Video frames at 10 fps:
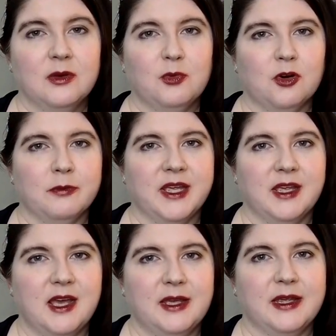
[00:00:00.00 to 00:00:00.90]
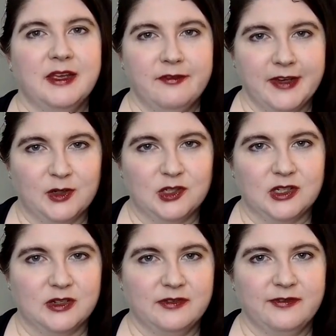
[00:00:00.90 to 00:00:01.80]
bought me a gift
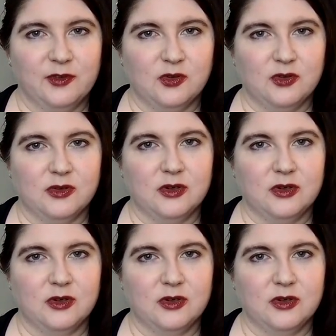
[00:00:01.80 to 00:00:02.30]
voucher for